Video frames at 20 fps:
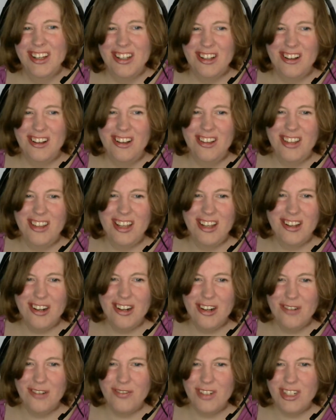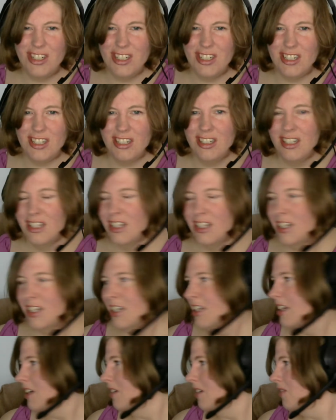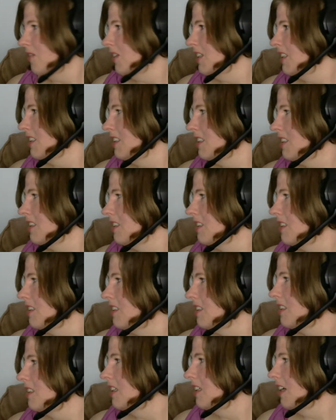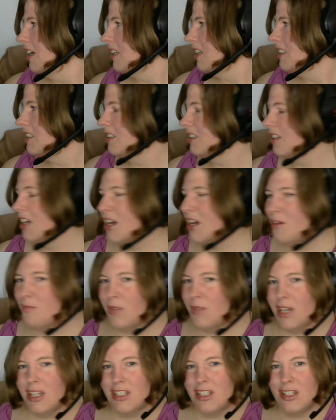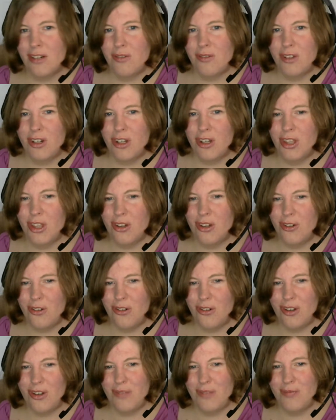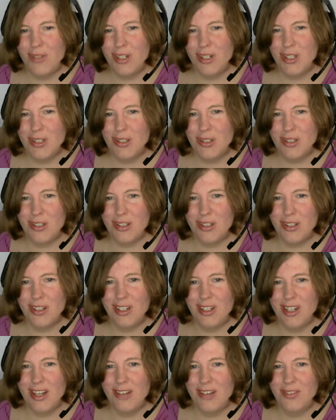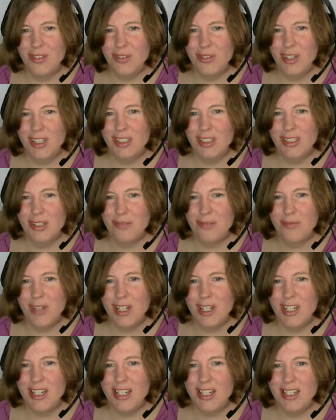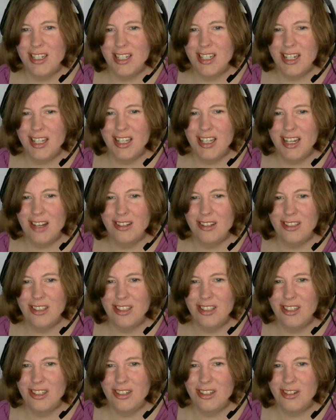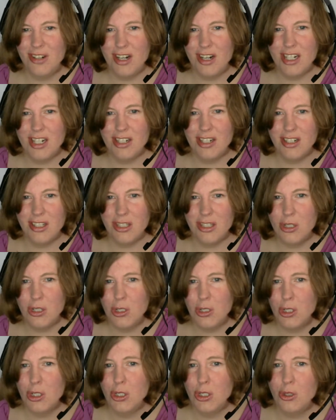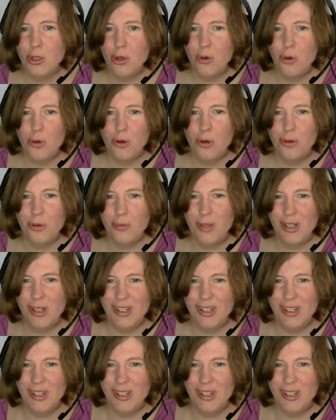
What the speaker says: all that garbage, and we I still have bags I want to throw, and I'm just gonna have to wait till Monday to take it out to the trash because there's just no room.